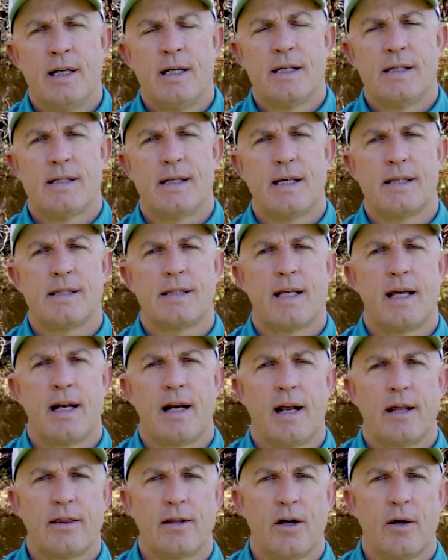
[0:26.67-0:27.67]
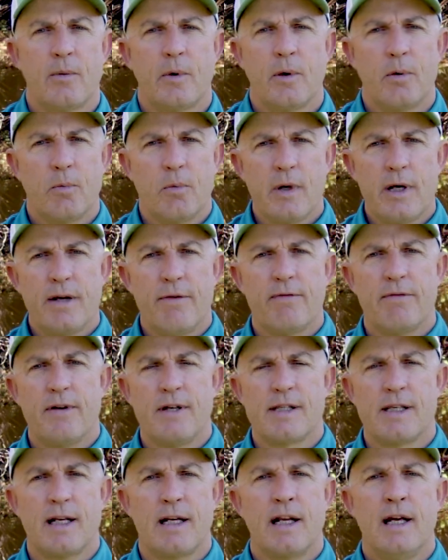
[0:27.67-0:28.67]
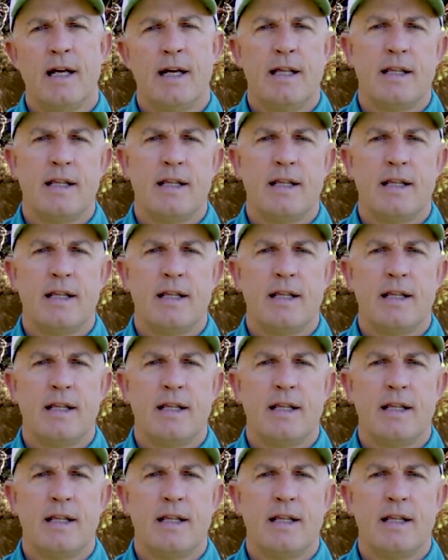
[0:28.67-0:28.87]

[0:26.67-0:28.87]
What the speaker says: Since then, I thought would revisit